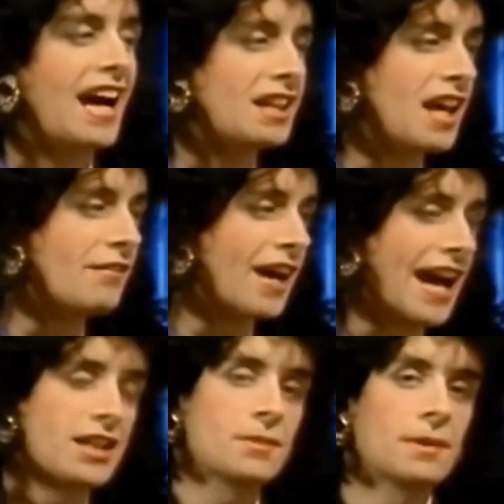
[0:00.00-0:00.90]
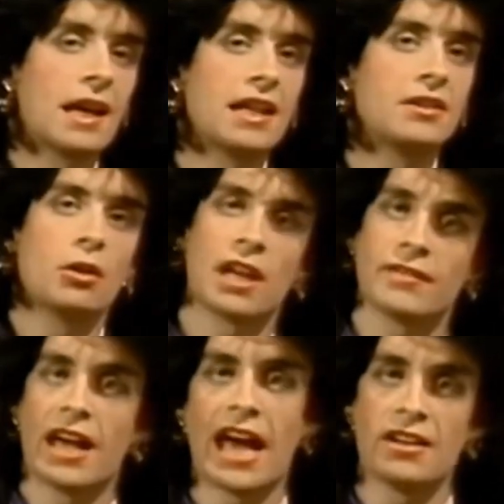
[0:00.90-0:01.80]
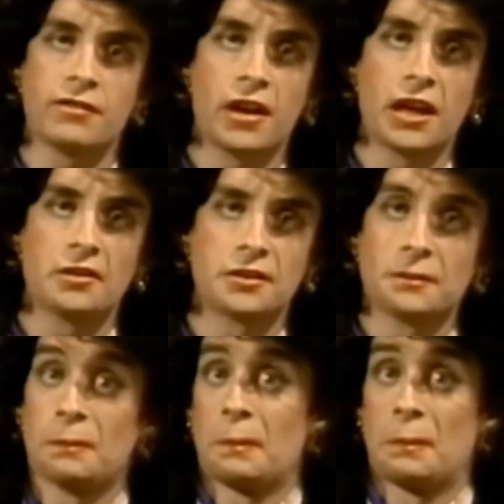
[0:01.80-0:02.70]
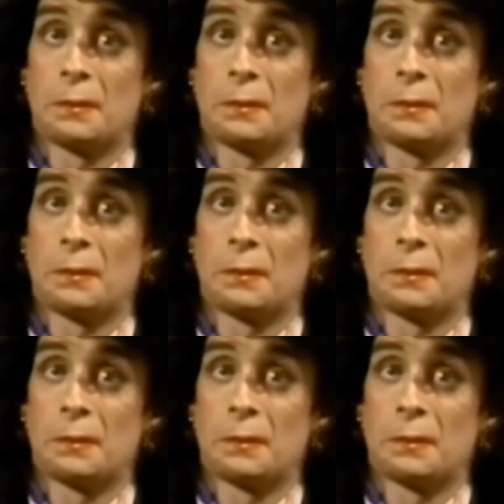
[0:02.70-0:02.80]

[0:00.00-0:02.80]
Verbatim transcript: I love hats, but I don't have a hat face.